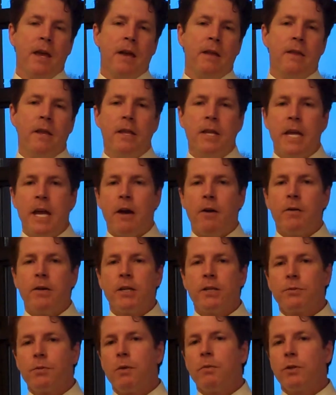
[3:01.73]
And then the
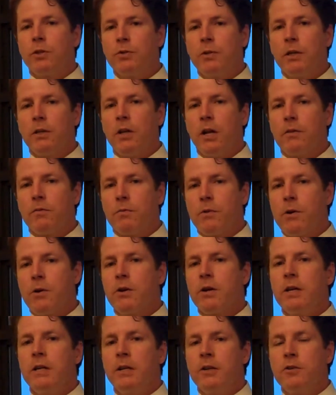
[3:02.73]
areas where we're doing a lot of
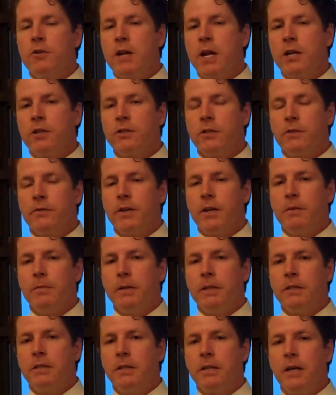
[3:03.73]
work in international
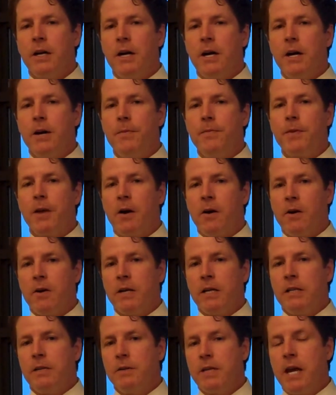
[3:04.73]
development
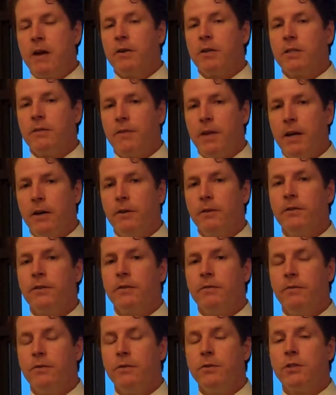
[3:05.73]
are in the areas of health
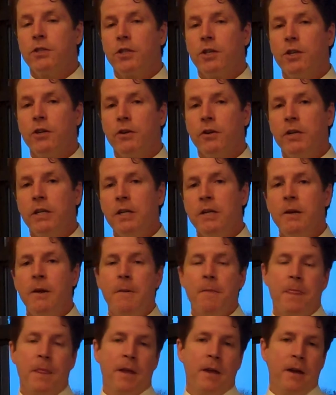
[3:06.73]
and food security.
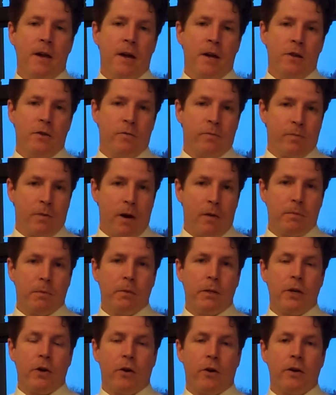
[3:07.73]
You've
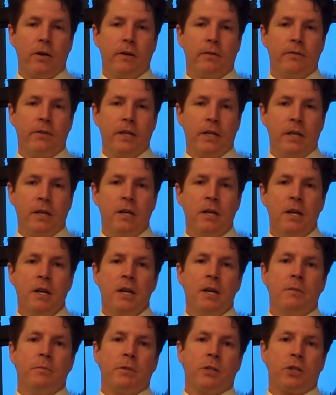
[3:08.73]
probably heard of the
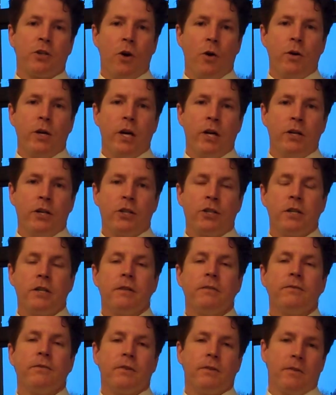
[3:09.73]
Muskoka
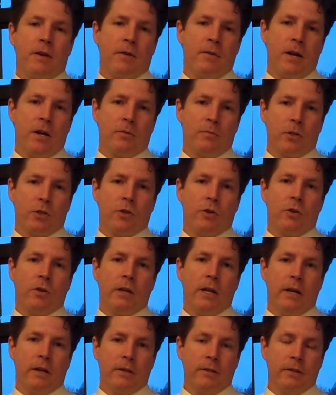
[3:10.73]
initiative around
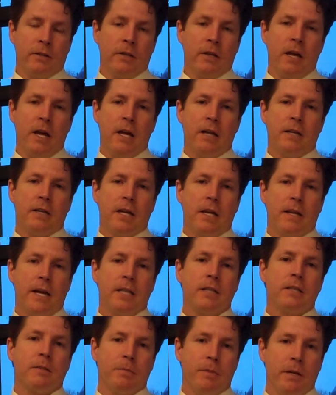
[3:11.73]
maternal health, and
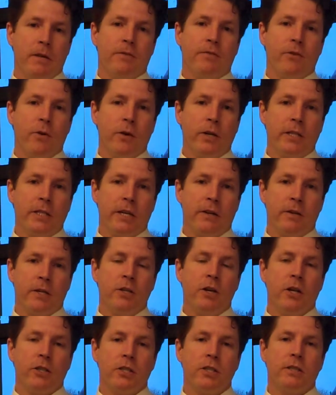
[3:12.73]
that's been a focus
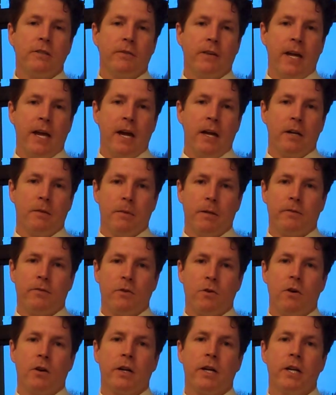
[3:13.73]
area not just of Canada but
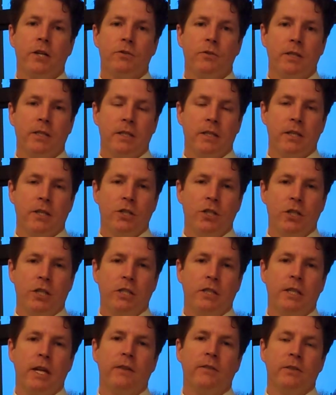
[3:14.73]
for all countries in the
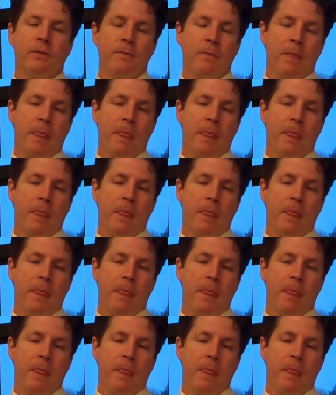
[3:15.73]
G7.